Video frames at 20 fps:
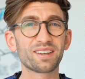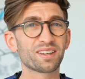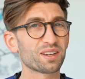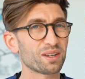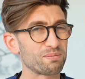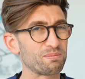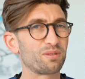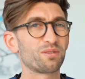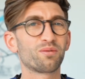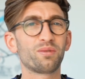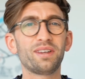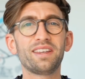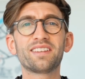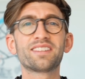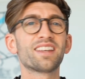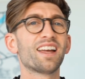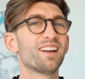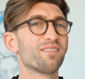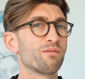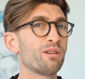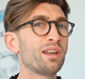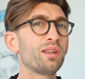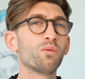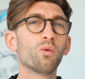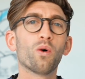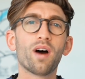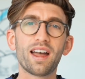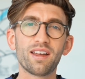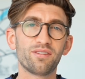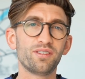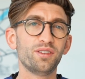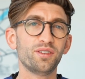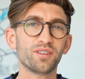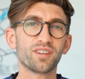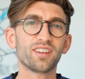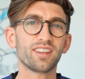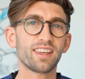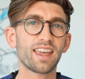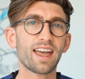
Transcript: a couple of weeks, really whatever you can